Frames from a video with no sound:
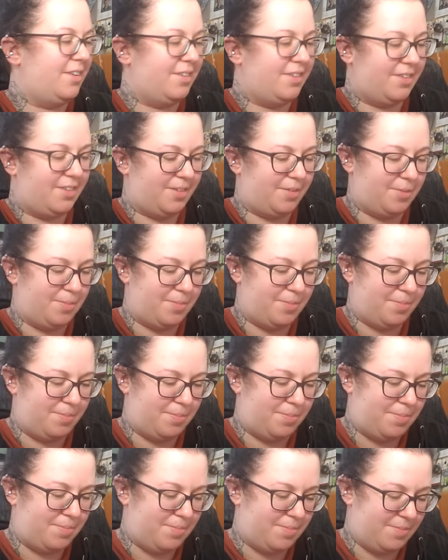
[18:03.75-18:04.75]
Just
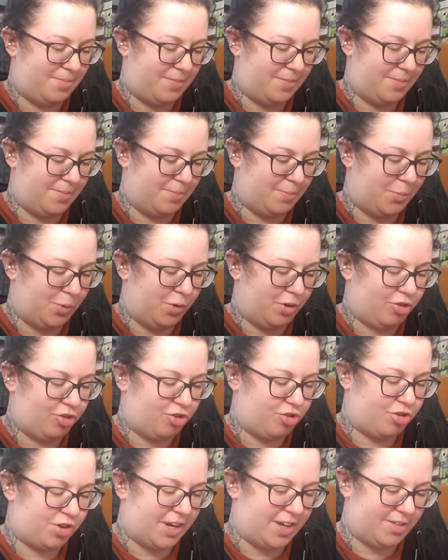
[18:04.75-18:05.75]
more
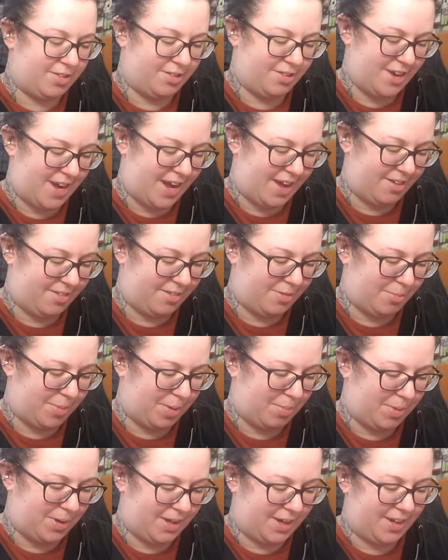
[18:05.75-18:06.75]
stress to add to
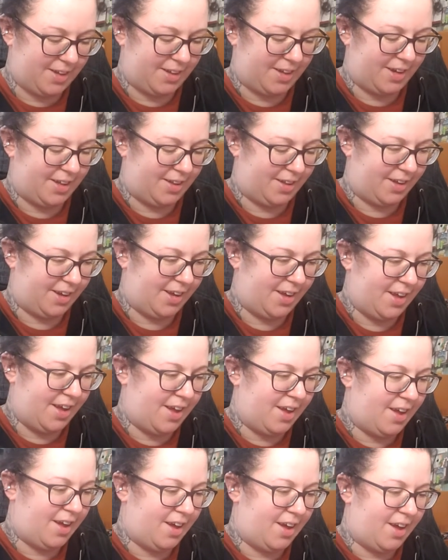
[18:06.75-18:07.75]
my plate lately.
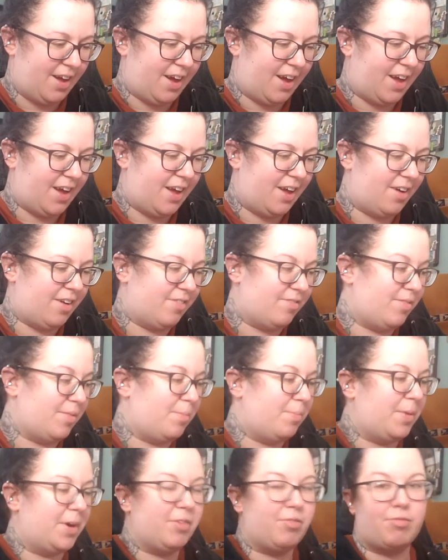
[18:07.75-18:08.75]
I have,
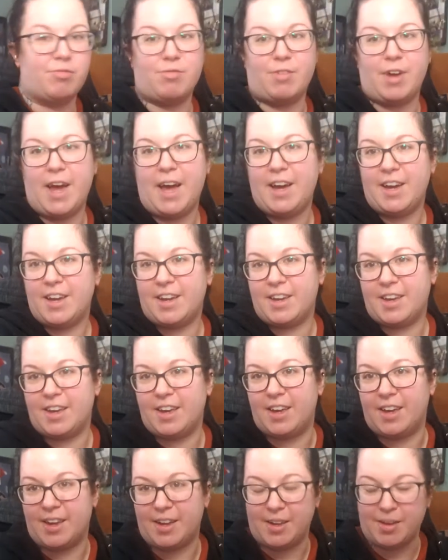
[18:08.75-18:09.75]
my rack
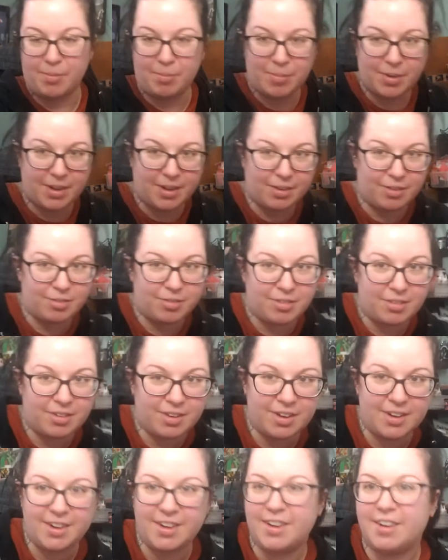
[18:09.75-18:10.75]
came, can you
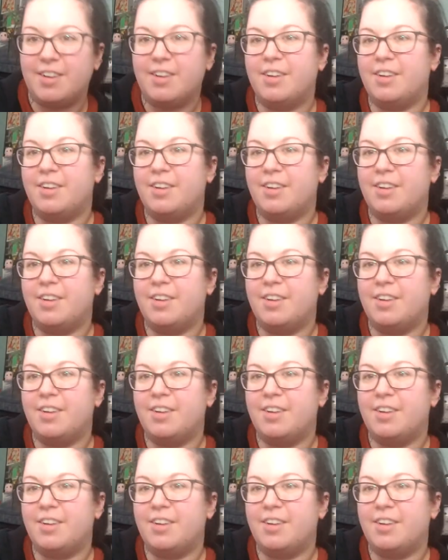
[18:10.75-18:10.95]
see it?